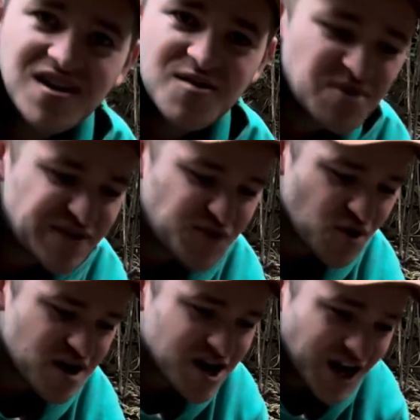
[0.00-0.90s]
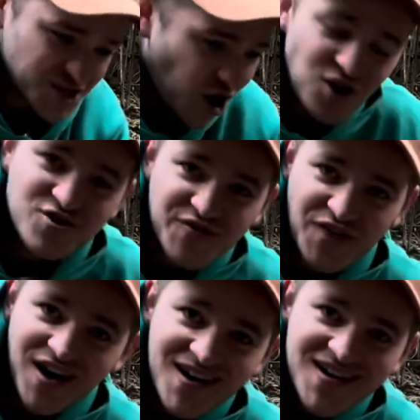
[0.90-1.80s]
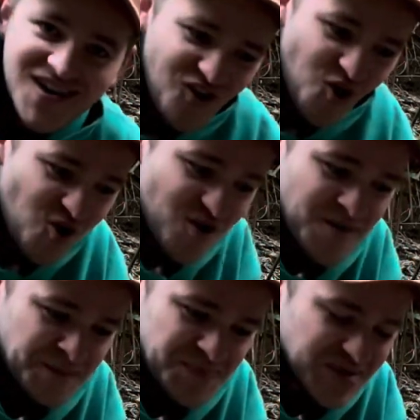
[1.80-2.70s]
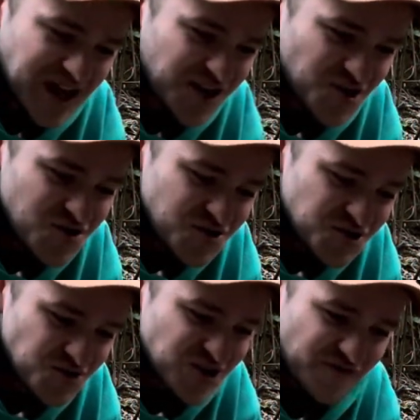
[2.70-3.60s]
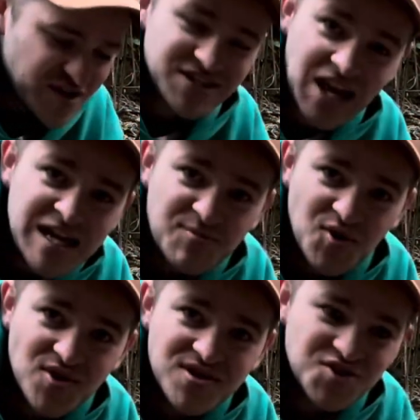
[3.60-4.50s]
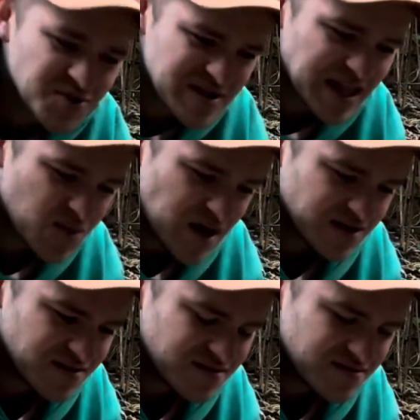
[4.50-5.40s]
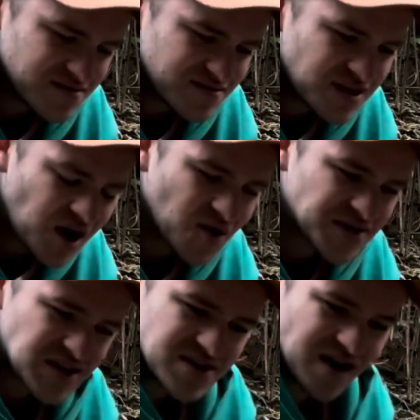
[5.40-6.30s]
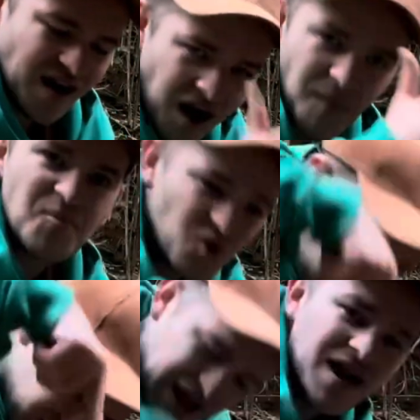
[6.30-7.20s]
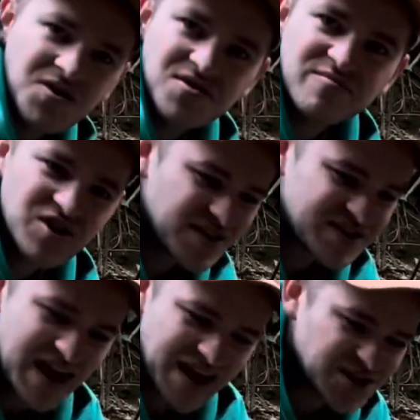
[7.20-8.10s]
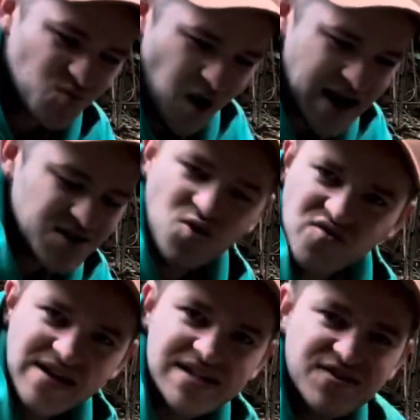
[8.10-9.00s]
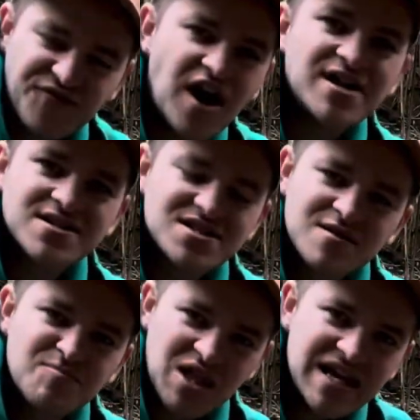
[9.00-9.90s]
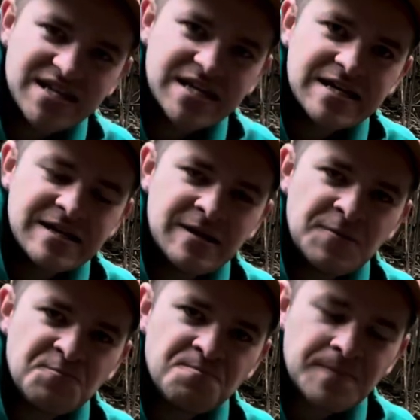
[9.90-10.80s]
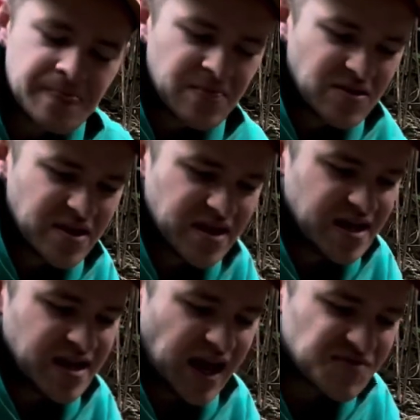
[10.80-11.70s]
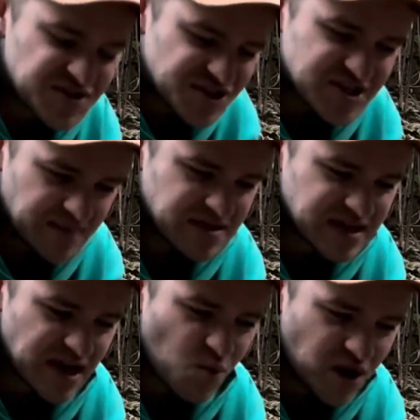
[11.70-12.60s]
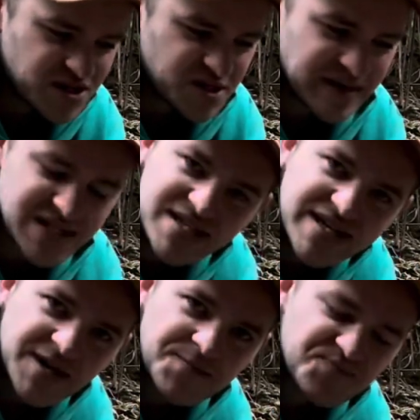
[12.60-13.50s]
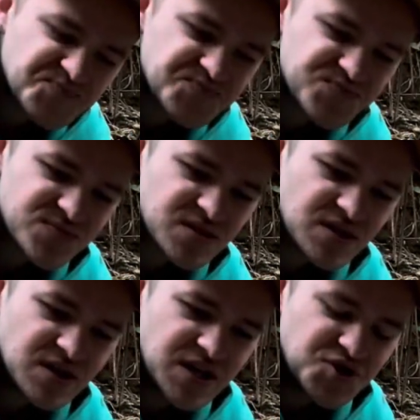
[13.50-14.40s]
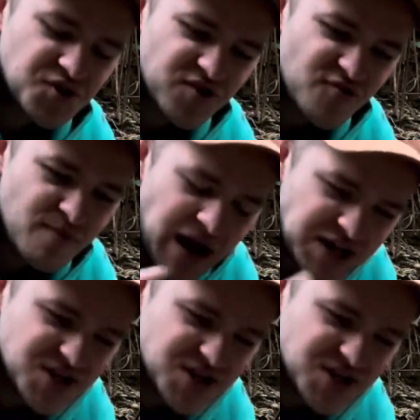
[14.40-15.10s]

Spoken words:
But if you're a cartographer, or, I don't know, you do stuff on a table, you could be like, well, no, it's either up or down, because X and Y is already defined as the plane. And this is something that I wanted to make clear. You've got to remind